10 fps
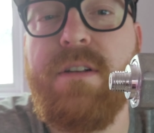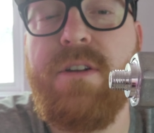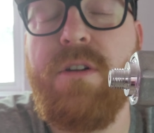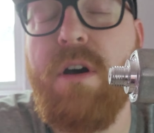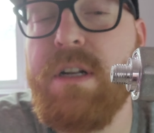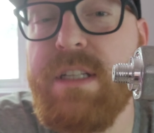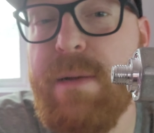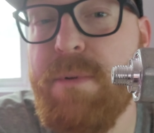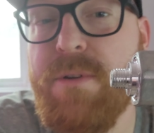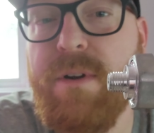not a
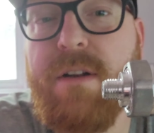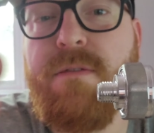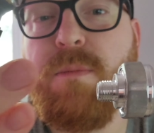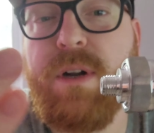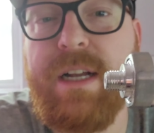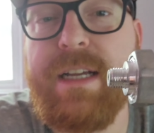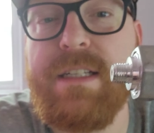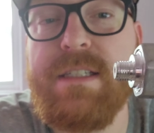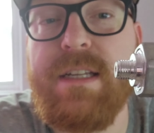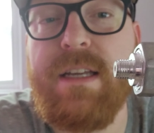tapered thread from what I
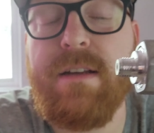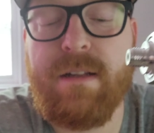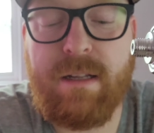can see.